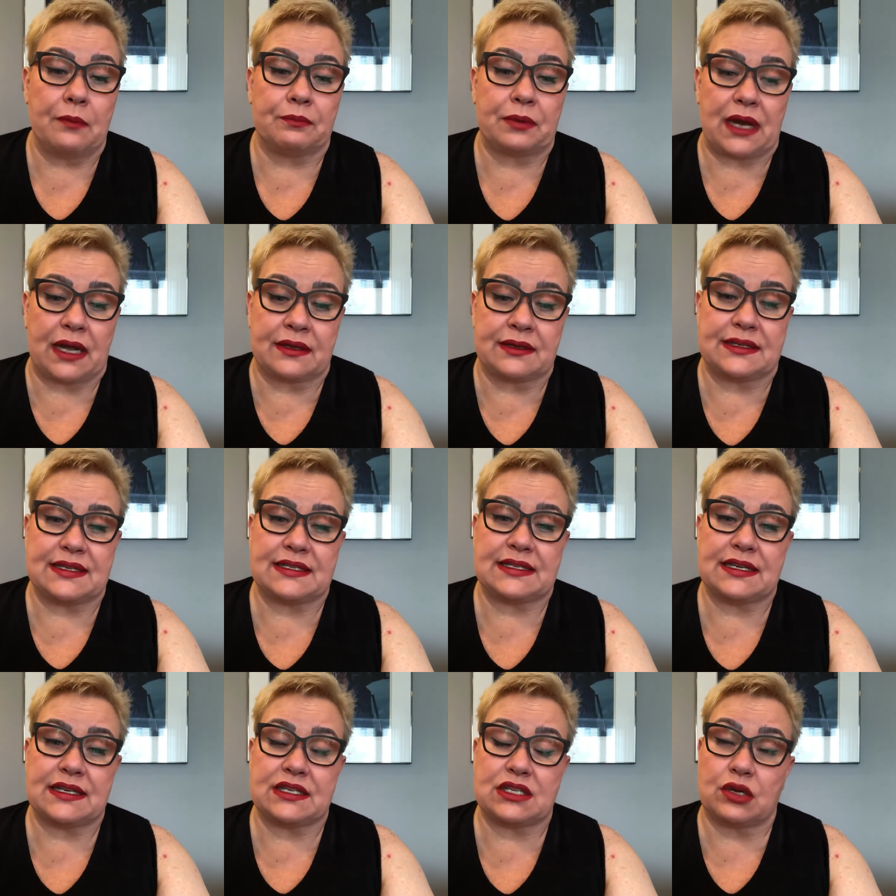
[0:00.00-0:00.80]

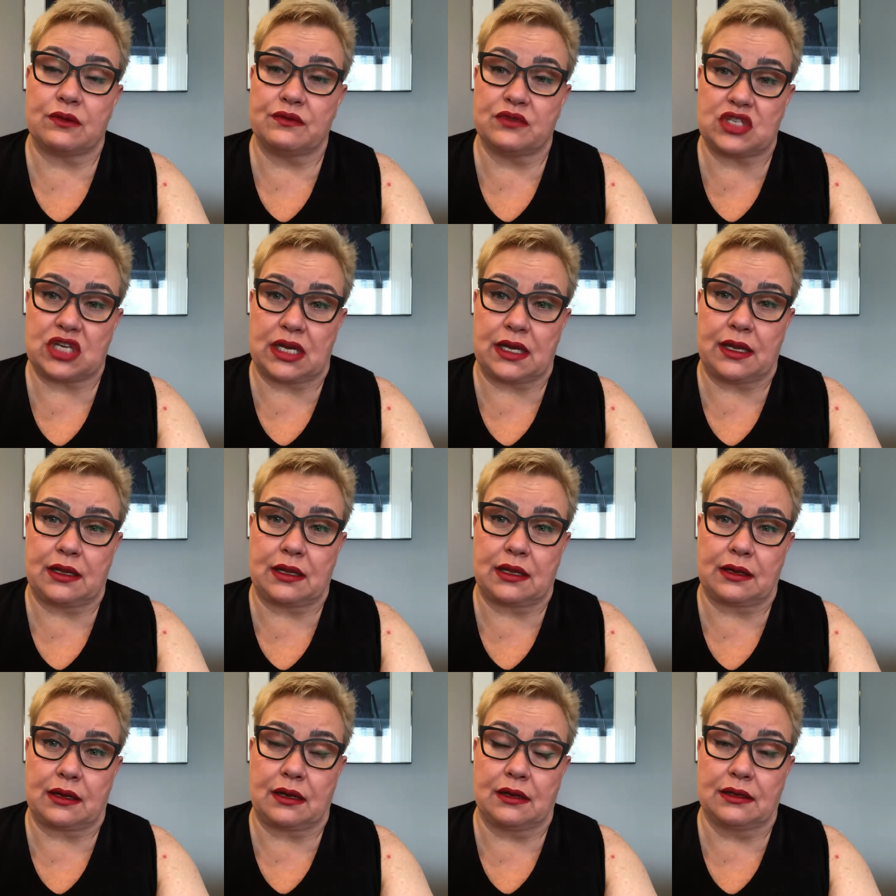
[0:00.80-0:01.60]
practices on
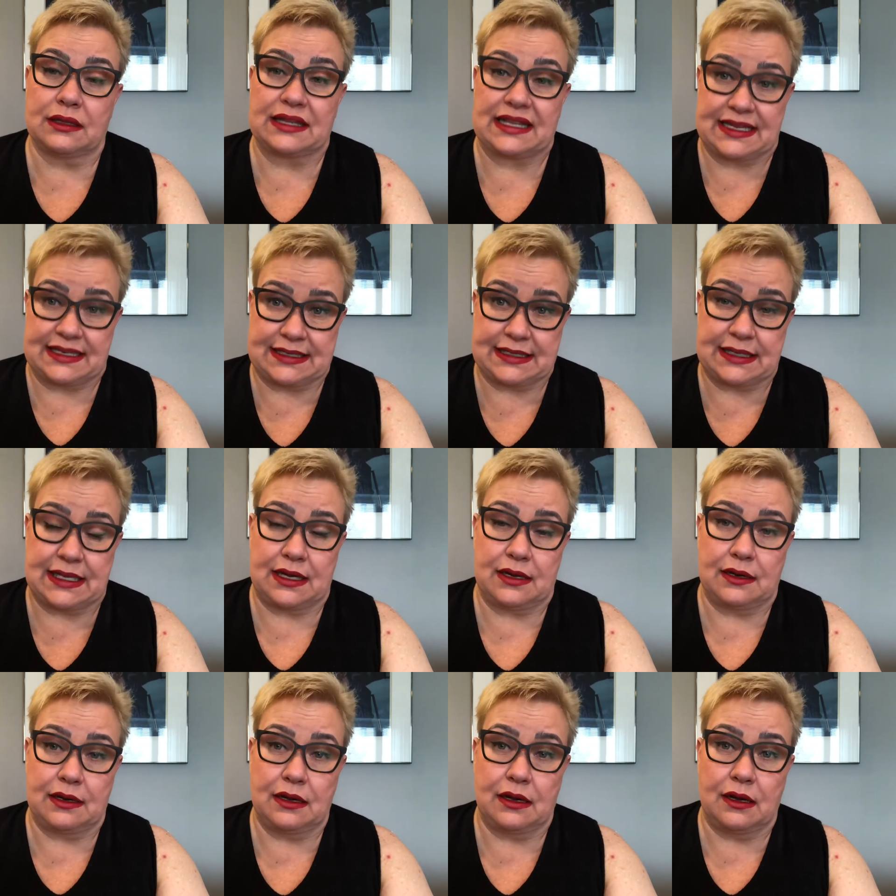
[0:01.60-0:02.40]
genetical
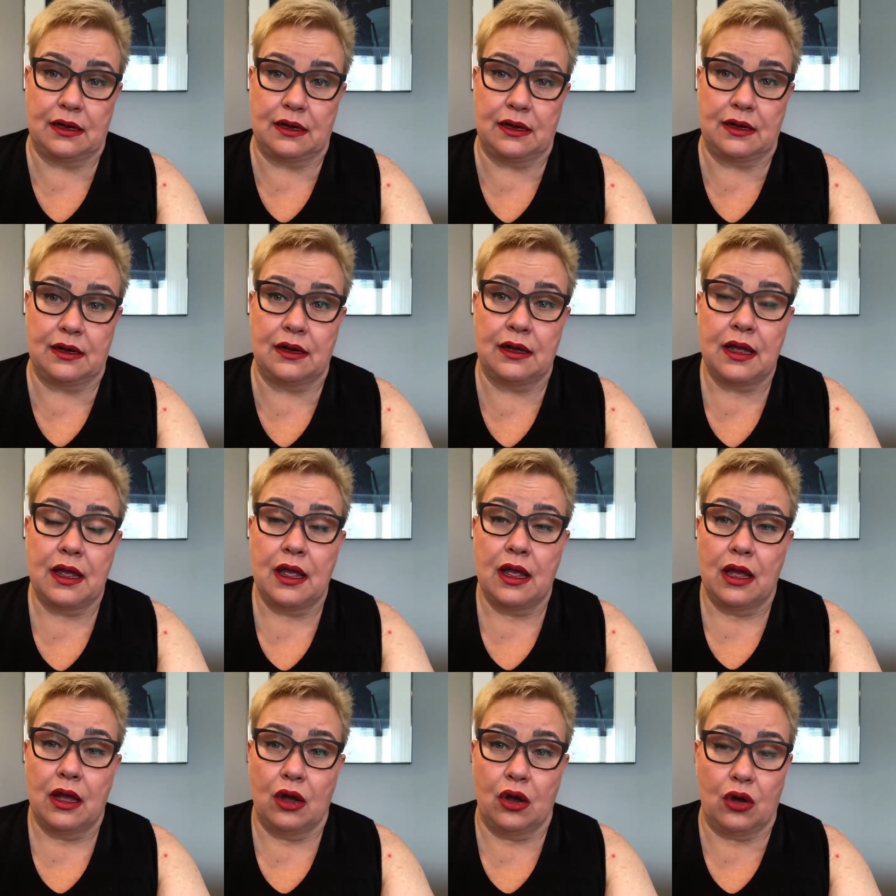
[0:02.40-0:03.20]
testing
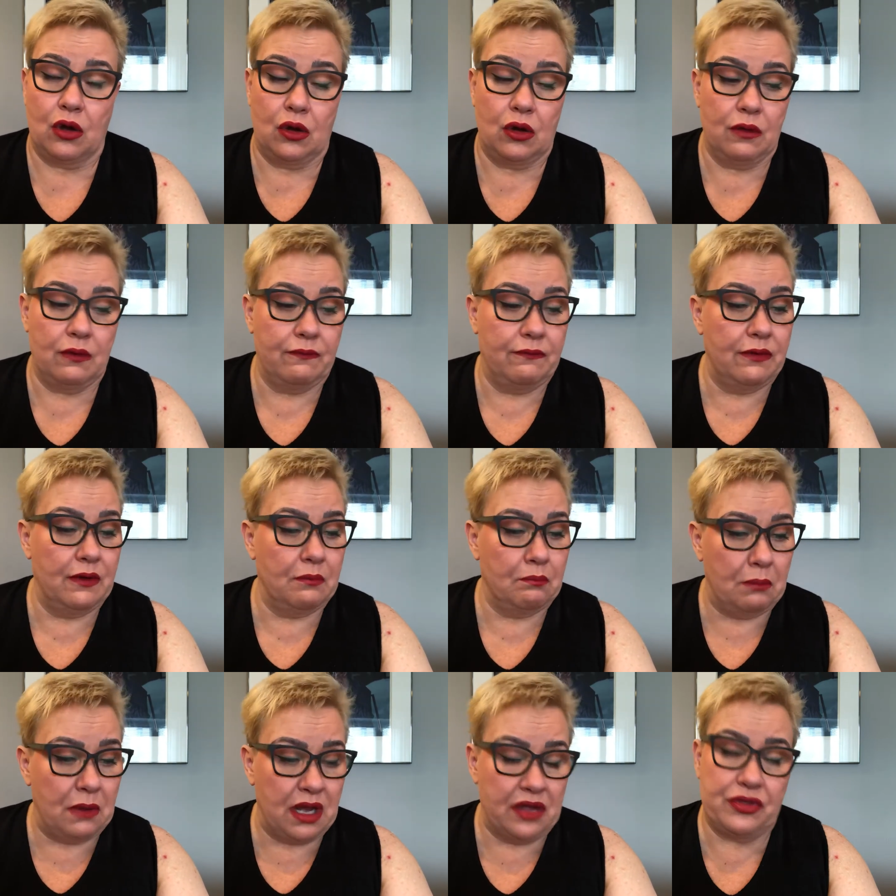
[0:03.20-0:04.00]

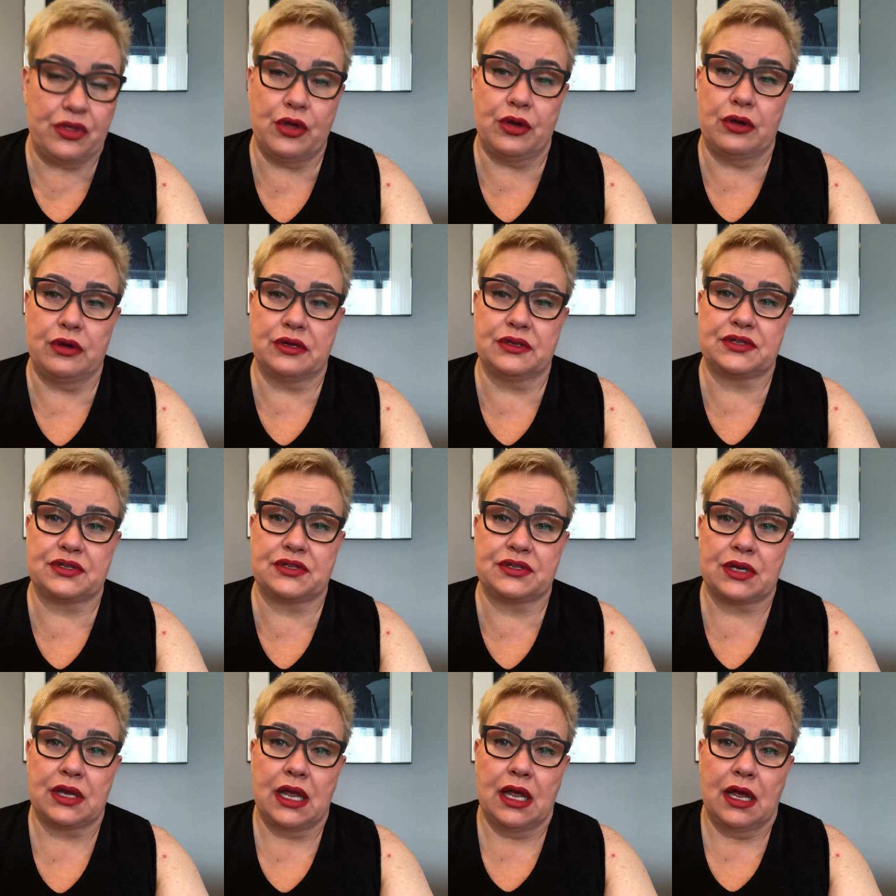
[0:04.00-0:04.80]
of
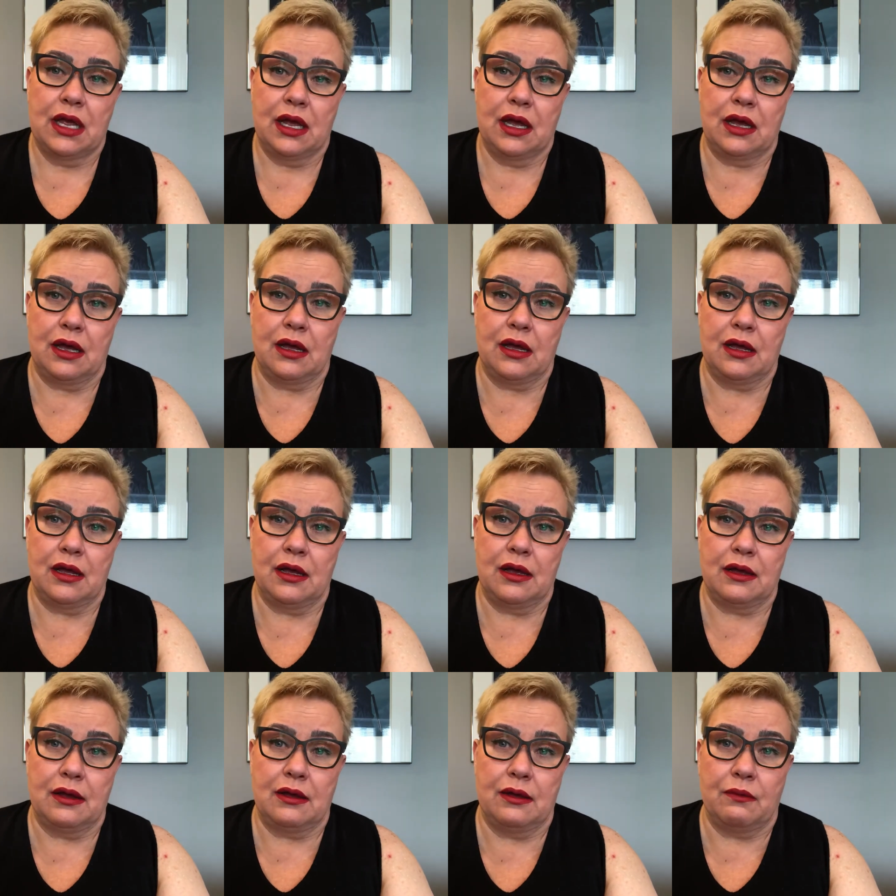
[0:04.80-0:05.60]
mothers
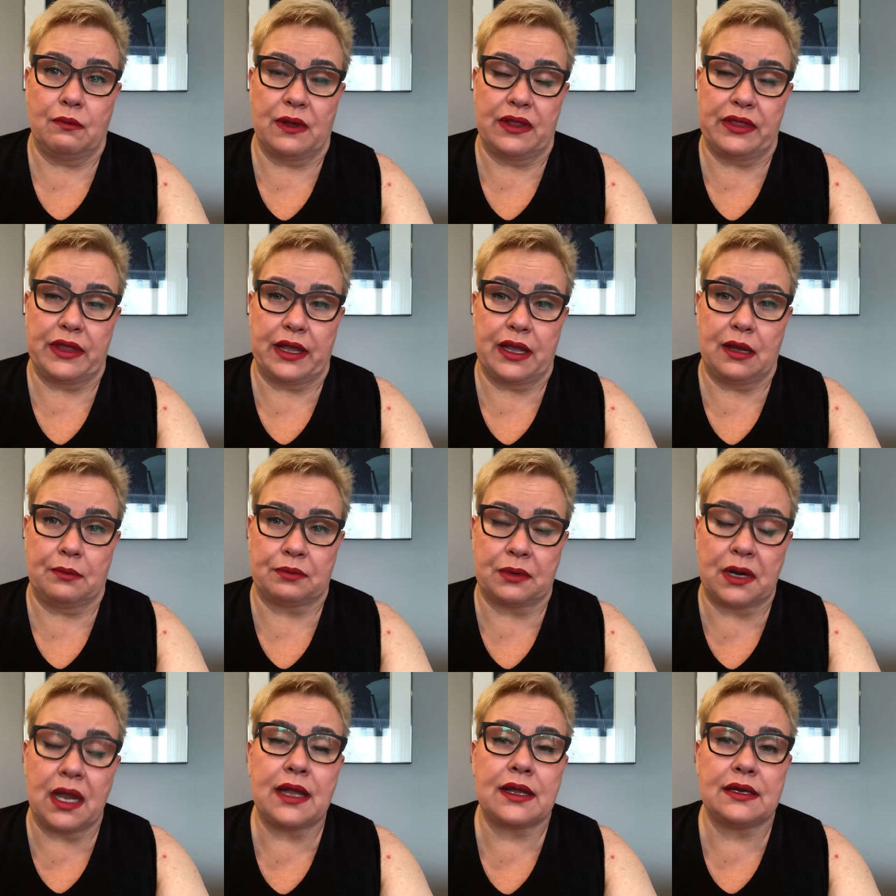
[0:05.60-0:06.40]
when they are
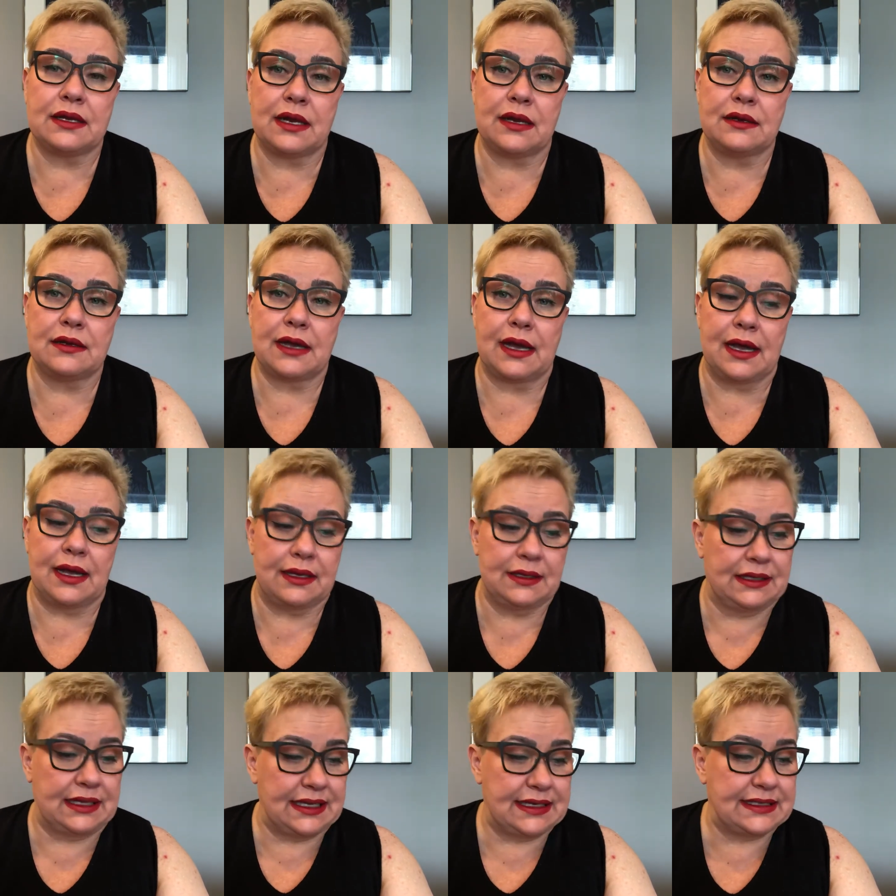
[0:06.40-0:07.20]
pregnant
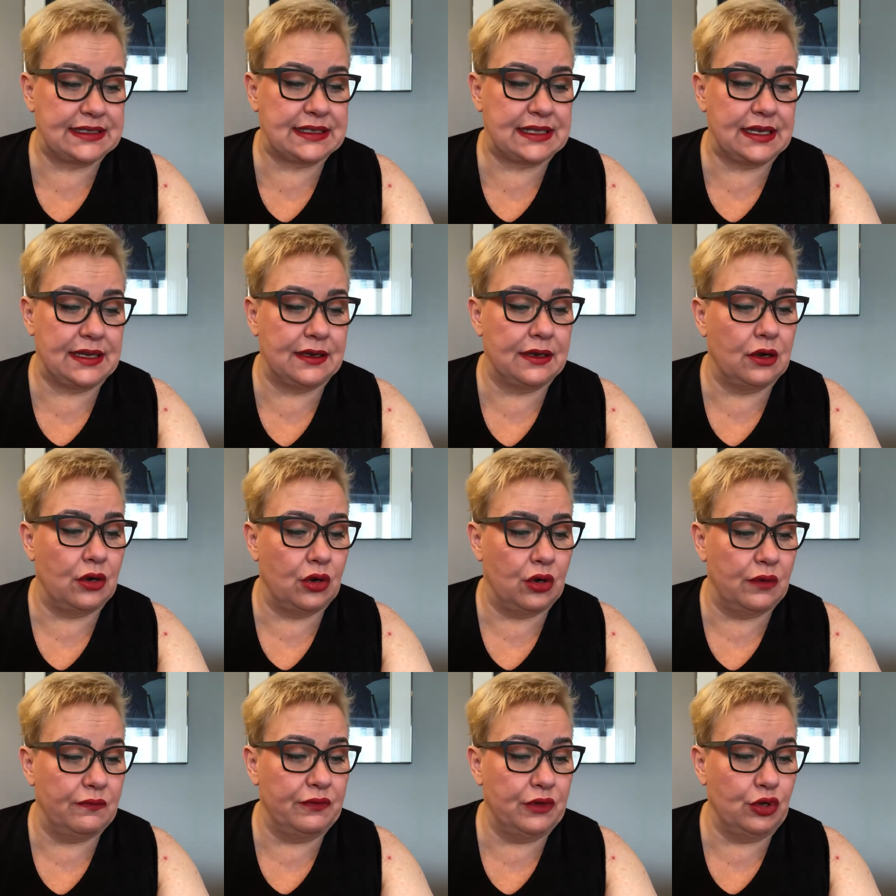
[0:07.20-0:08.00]
and testing
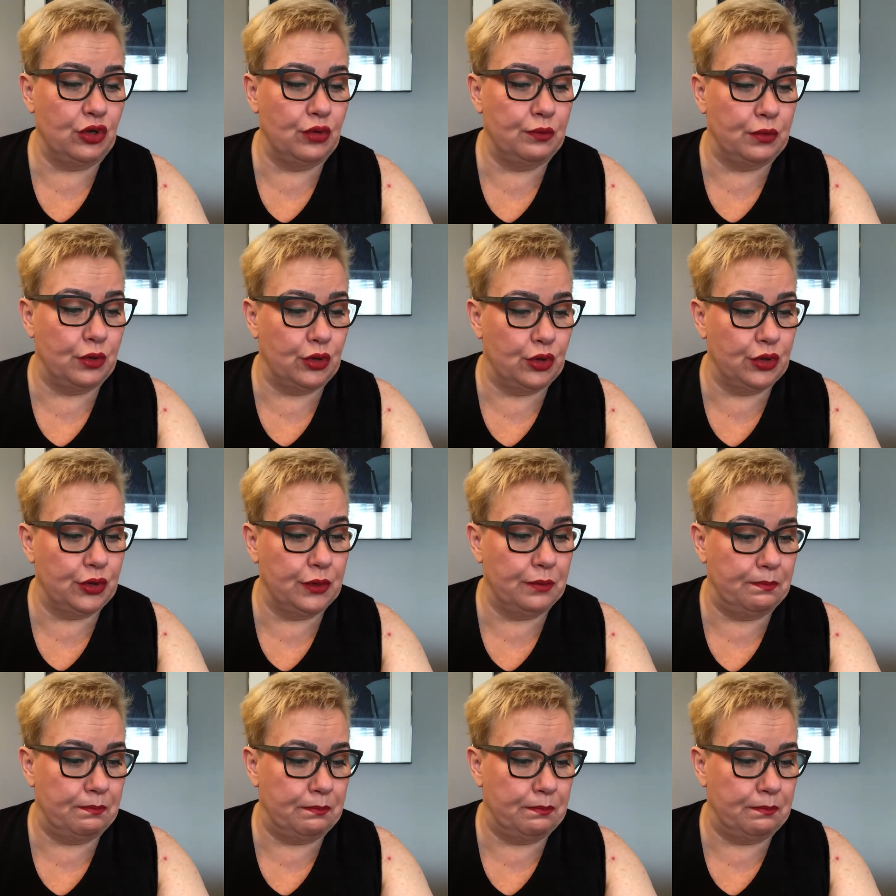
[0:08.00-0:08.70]
of newborn